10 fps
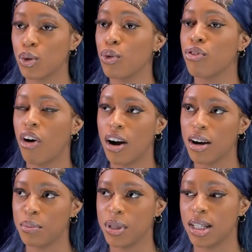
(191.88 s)
so
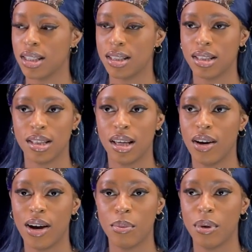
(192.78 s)
far, because this is the
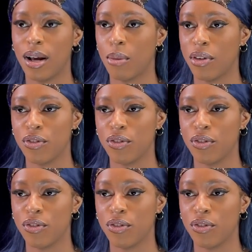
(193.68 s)
year I put out my